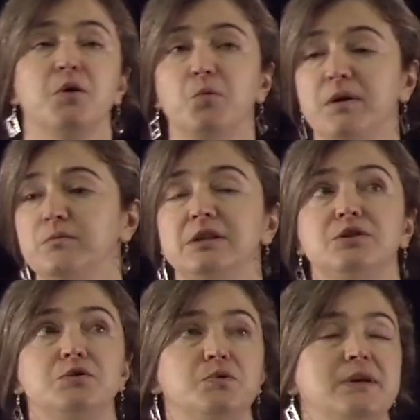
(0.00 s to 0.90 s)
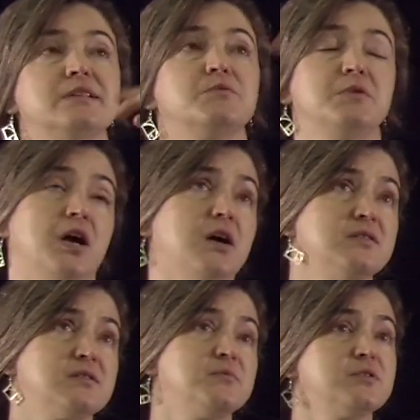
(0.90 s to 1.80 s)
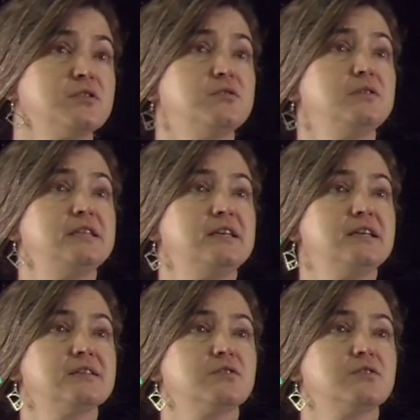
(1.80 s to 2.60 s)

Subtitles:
What we do is we unsubstitute this.